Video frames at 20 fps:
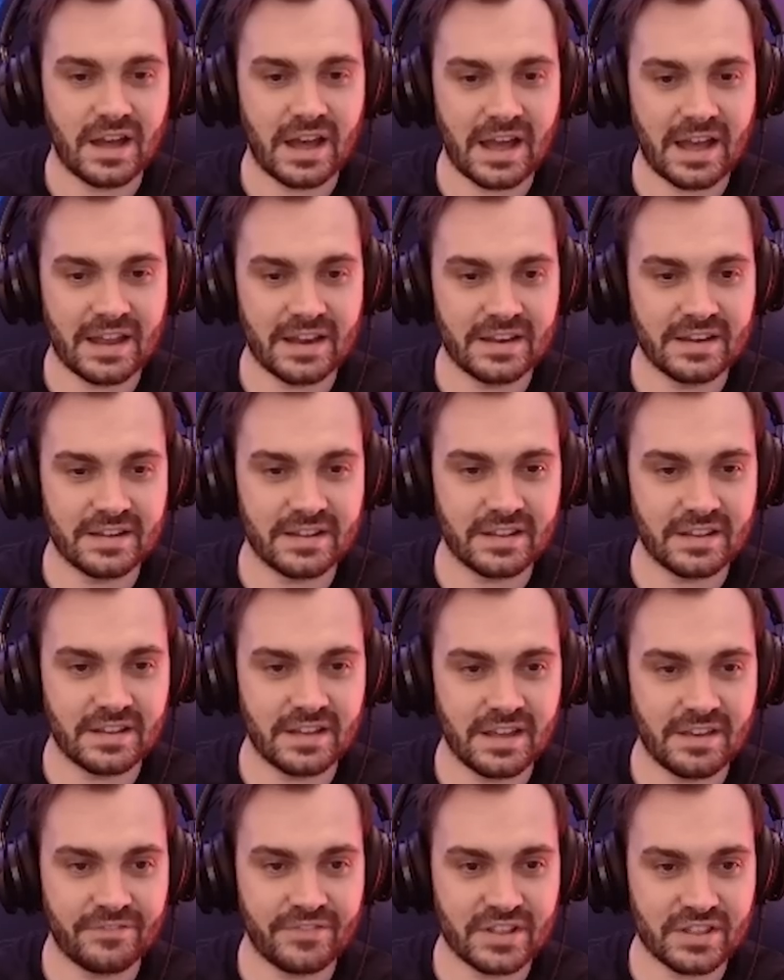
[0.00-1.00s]
And
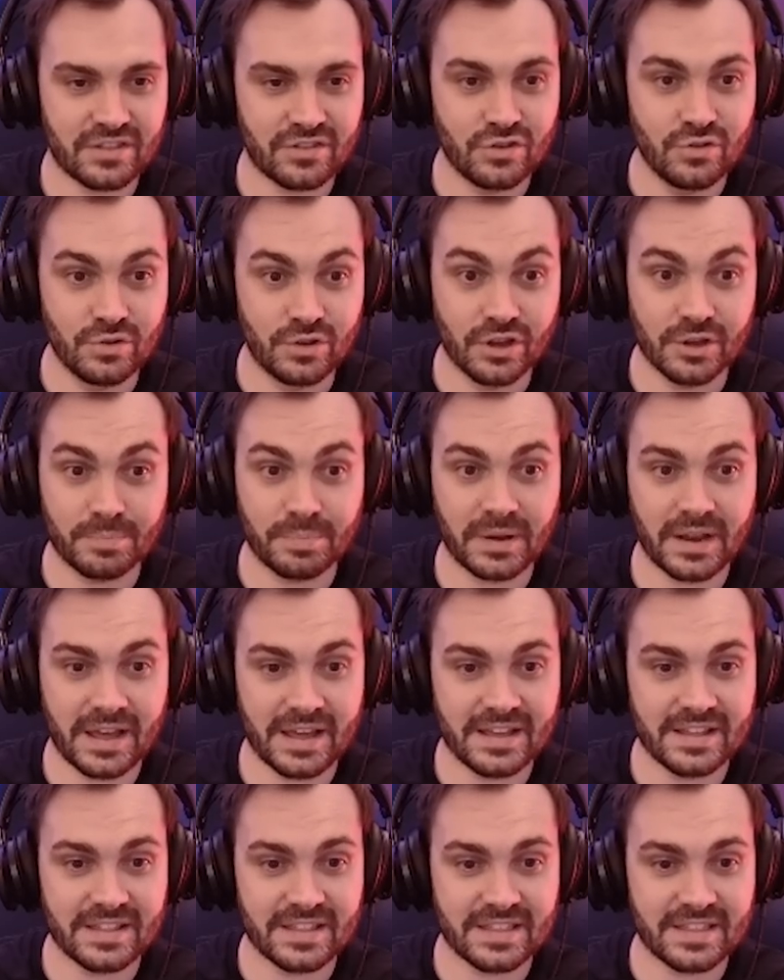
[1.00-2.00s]
if it's two good
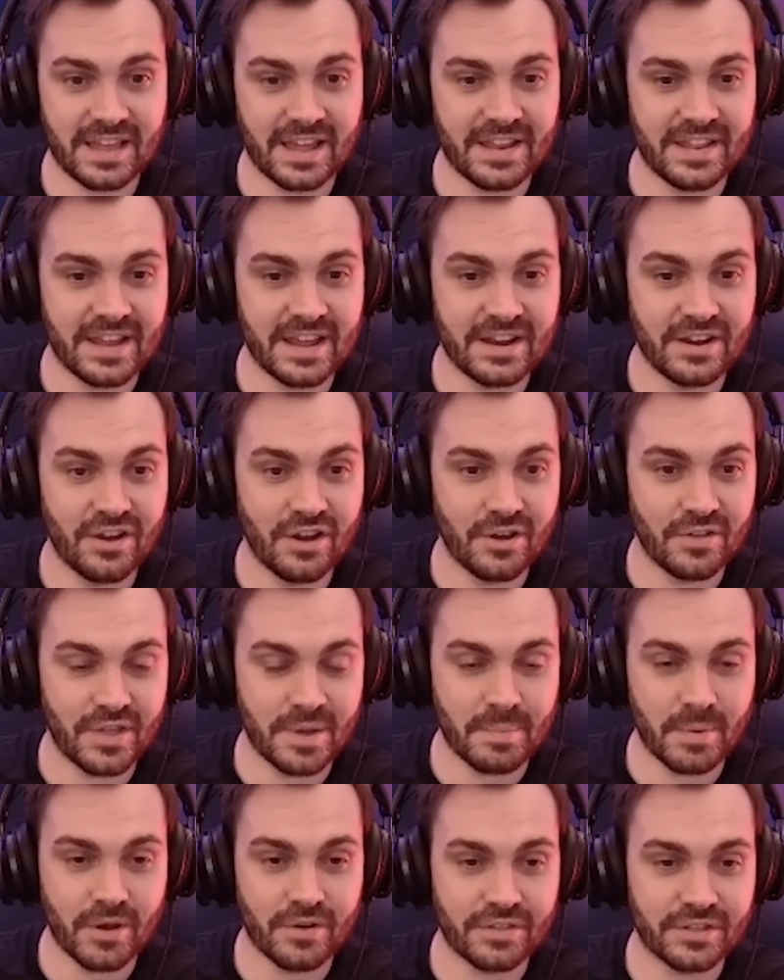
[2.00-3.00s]
players, then they know
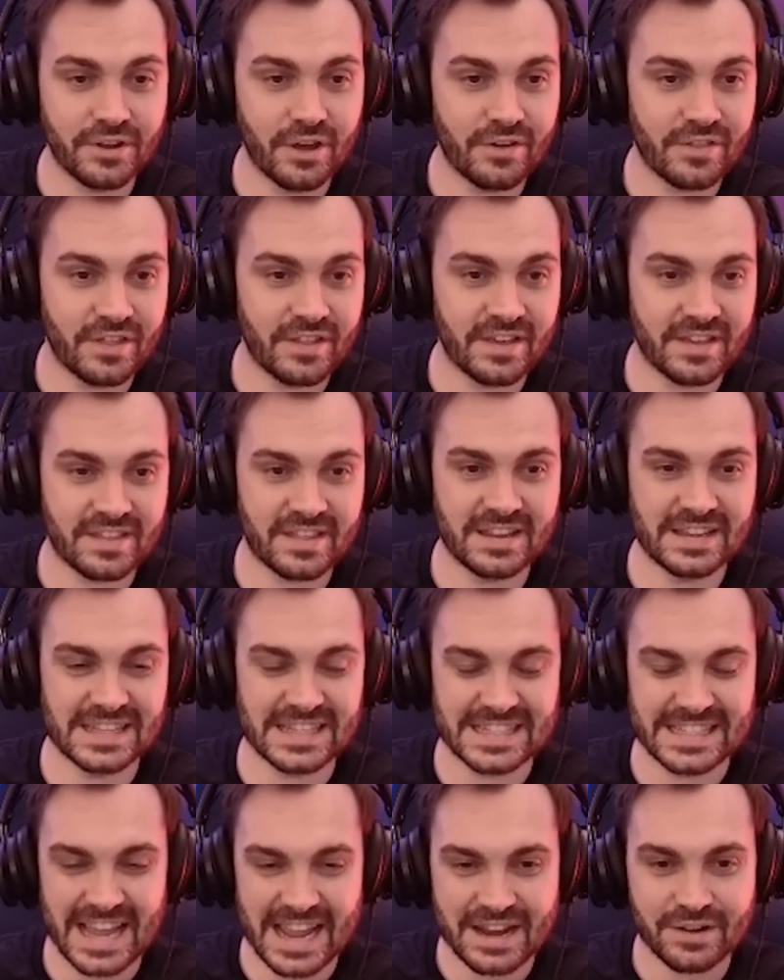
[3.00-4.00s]
they both know that there's
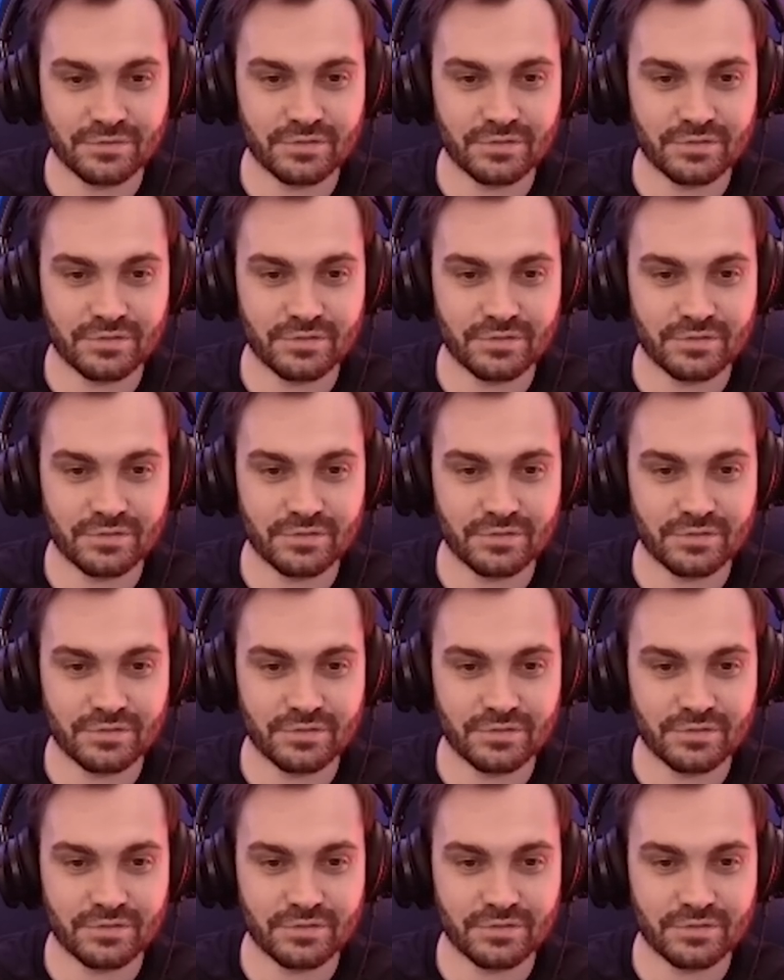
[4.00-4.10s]
insane